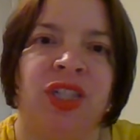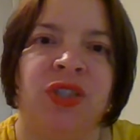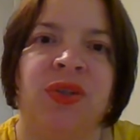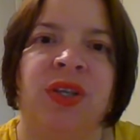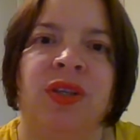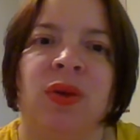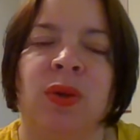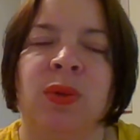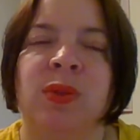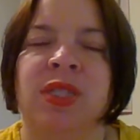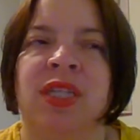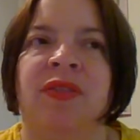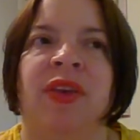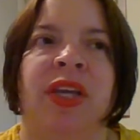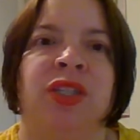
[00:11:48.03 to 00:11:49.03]
you cannot
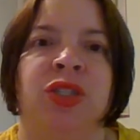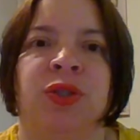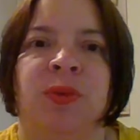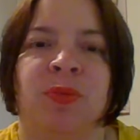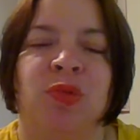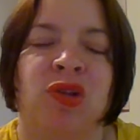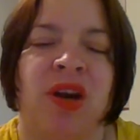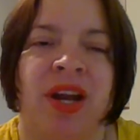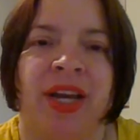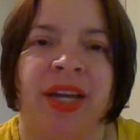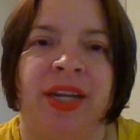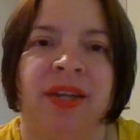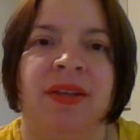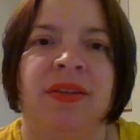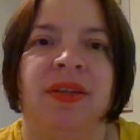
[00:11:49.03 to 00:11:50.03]
cultivate your
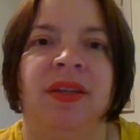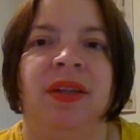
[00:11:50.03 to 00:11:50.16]
pride